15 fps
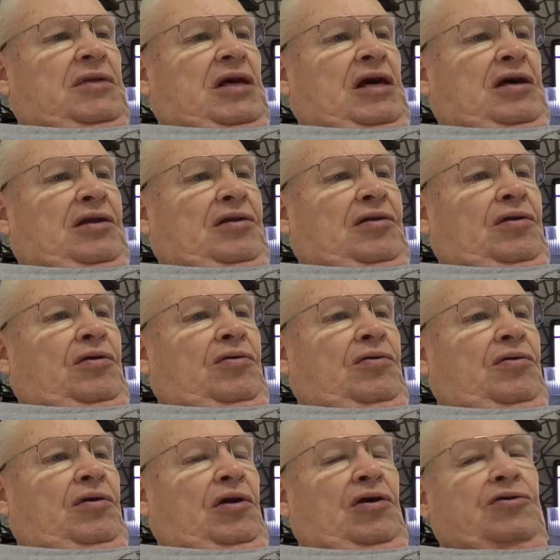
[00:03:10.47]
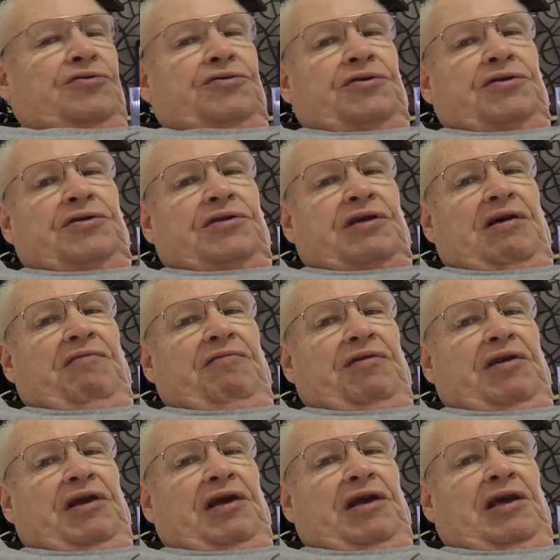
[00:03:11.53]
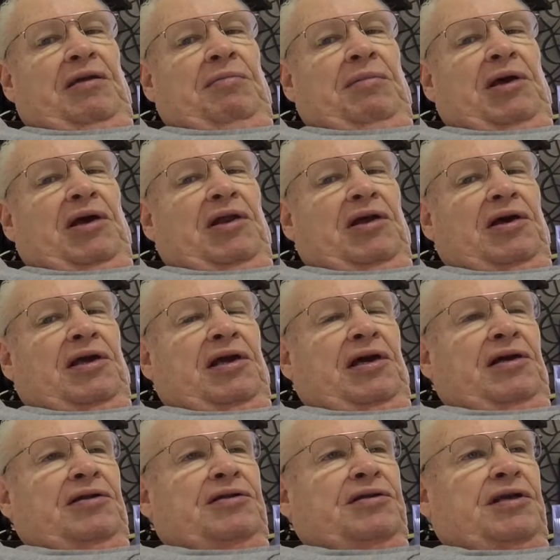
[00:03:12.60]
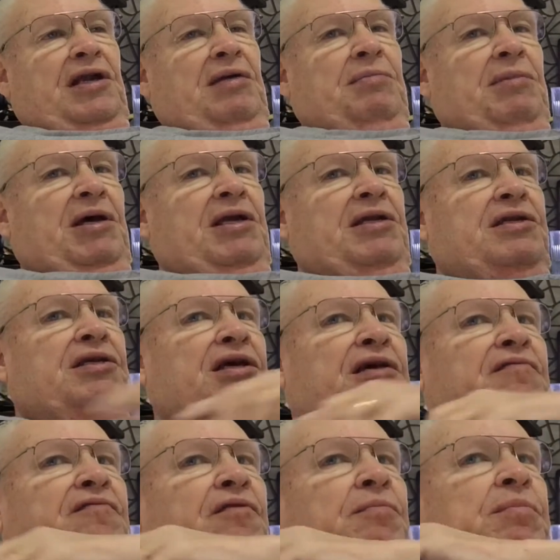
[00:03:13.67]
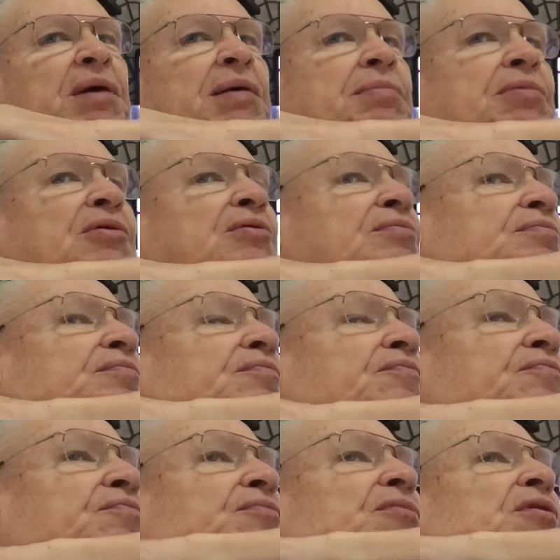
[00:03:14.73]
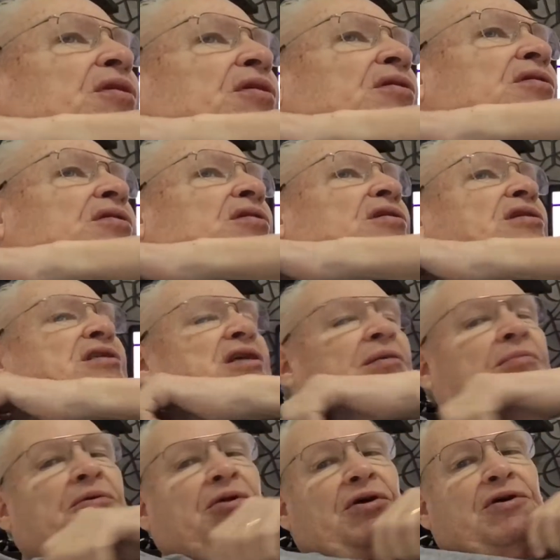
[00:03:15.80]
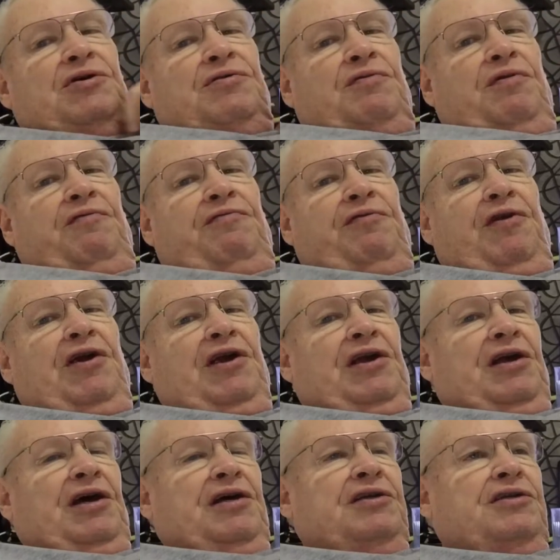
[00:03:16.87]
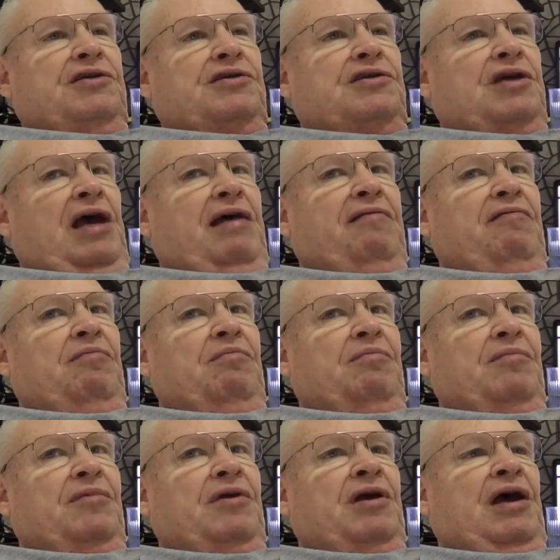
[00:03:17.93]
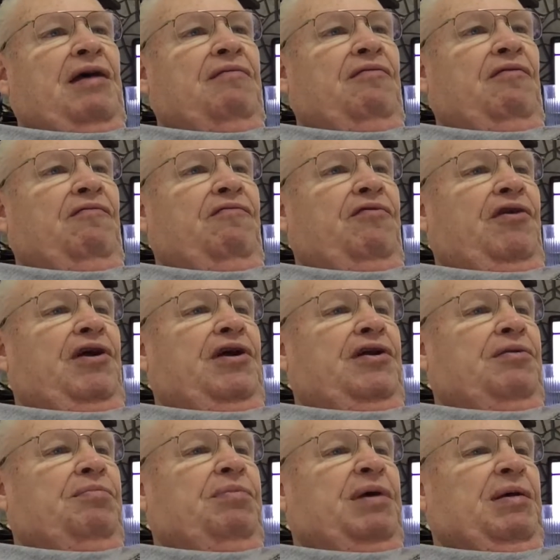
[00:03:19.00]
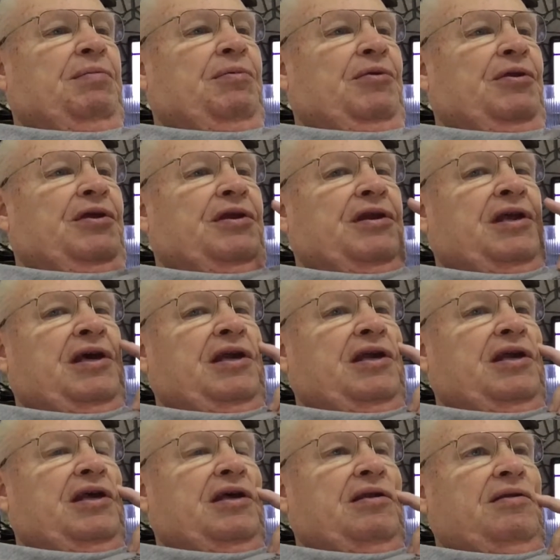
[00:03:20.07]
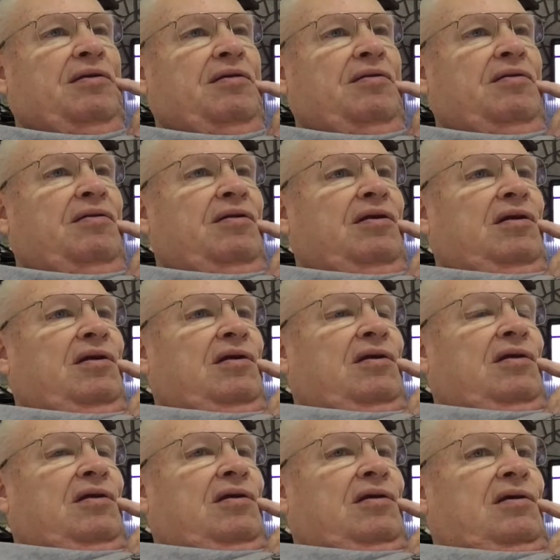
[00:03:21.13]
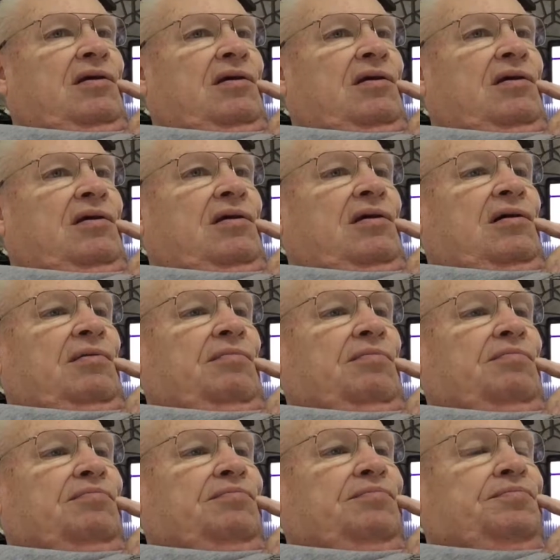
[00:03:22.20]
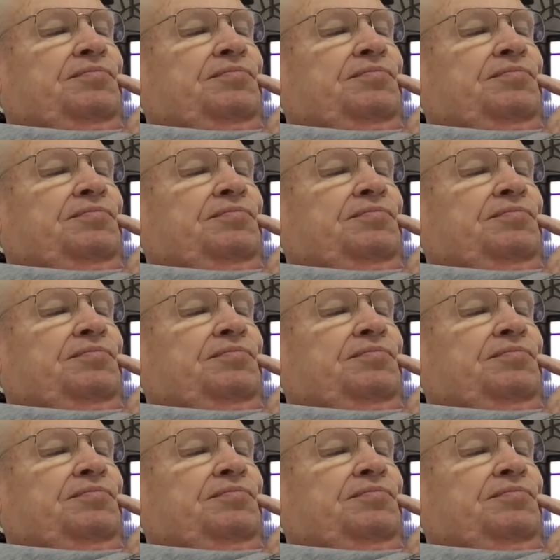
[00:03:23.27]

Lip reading: don't know, close to 70 email accounts that I maintained for people. Some of those were free. I just gave them free to people that needed it. Kind